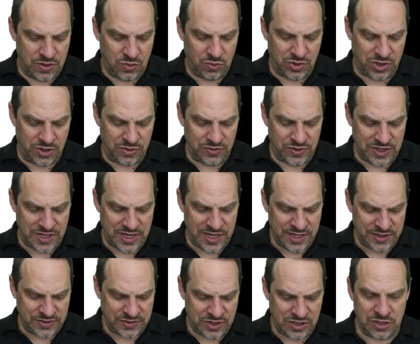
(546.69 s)
Well, the
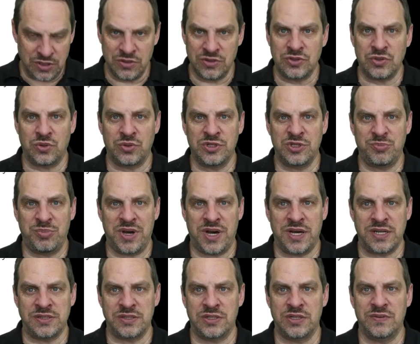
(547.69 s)
s here is always
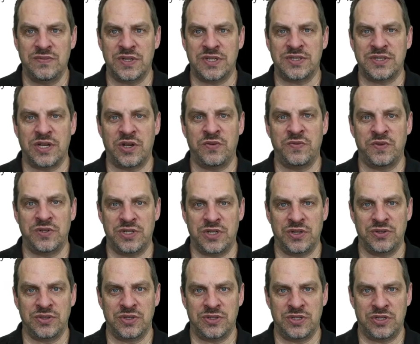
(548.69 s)
positive. That's alpha
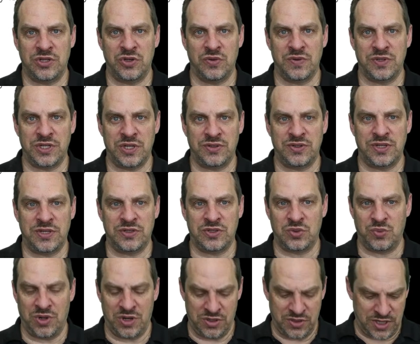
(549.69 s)
delta t over delta x
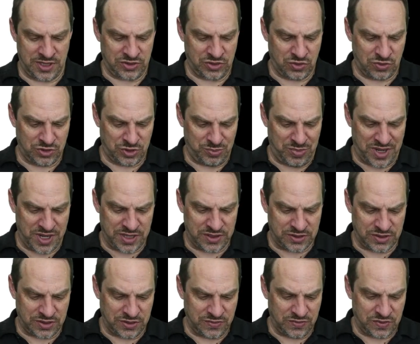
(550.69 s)
squared. That's always
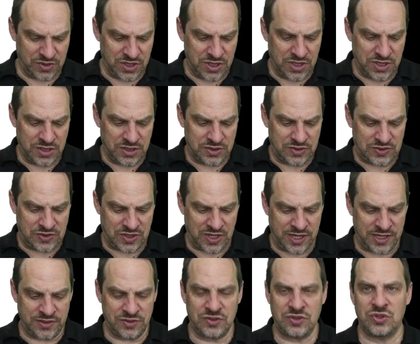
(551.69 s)
positive.
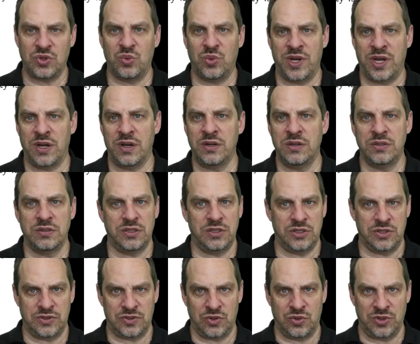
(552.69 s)
Sine squared
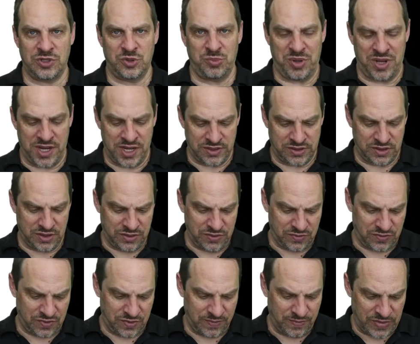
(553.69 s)
is always
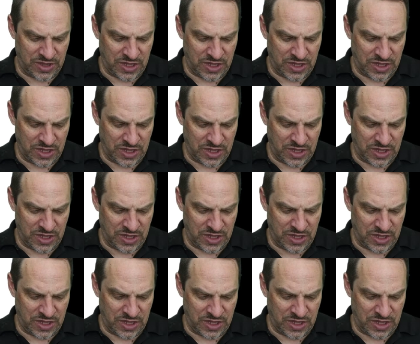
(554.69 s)
positive.